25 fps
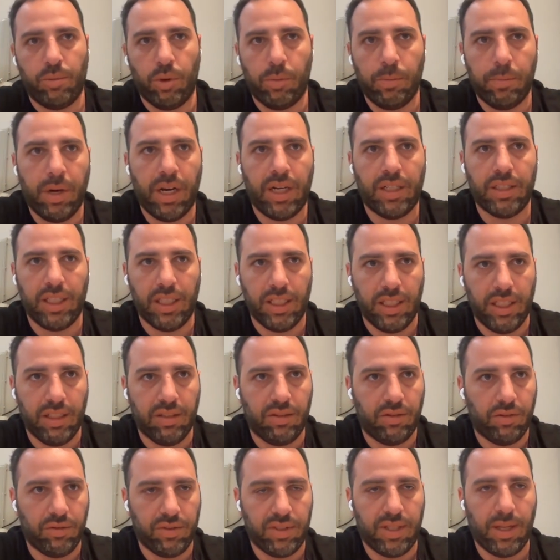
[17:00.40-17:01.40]
is bombarding
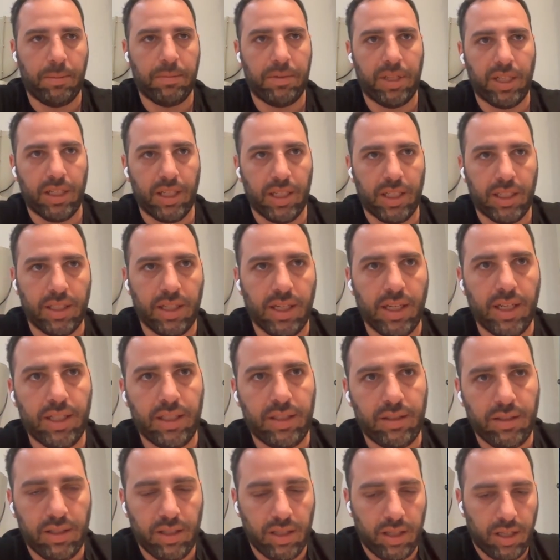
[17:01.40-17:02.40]
it or something like
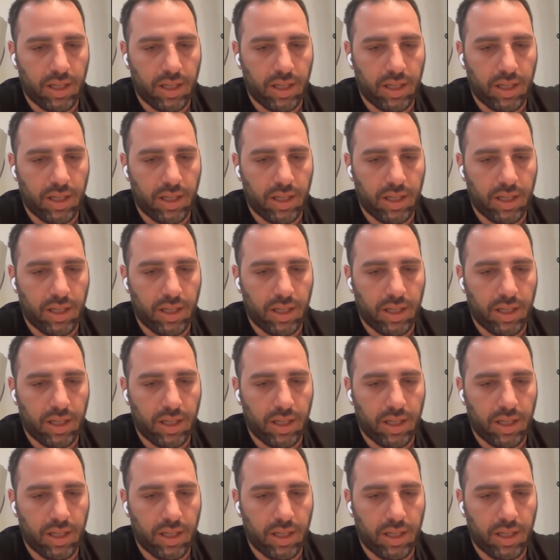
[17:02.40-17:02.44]
that.